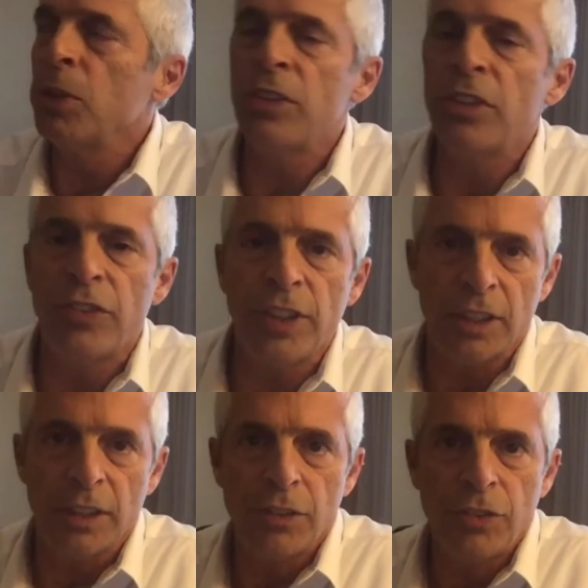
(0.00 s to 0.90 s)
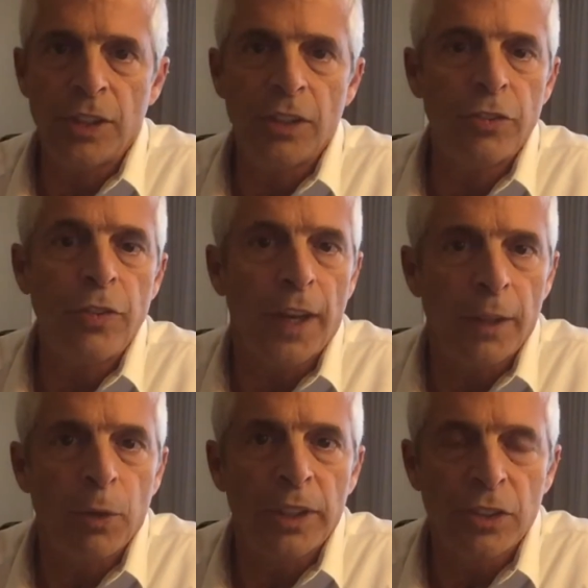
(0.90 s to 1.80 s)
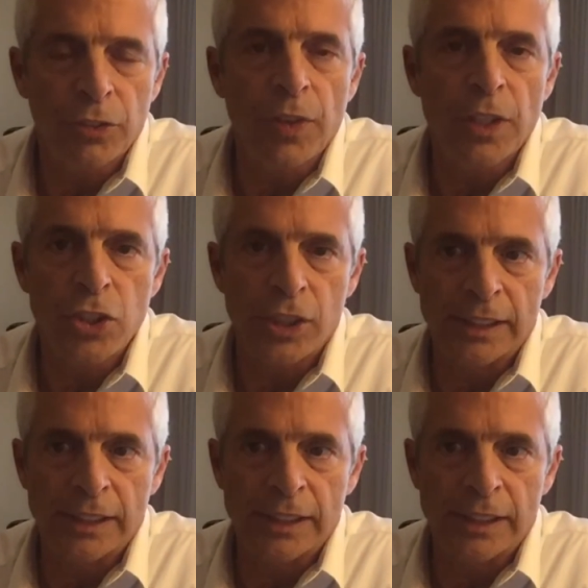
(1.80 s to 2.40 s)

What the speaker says: disease is thyroid dysfunction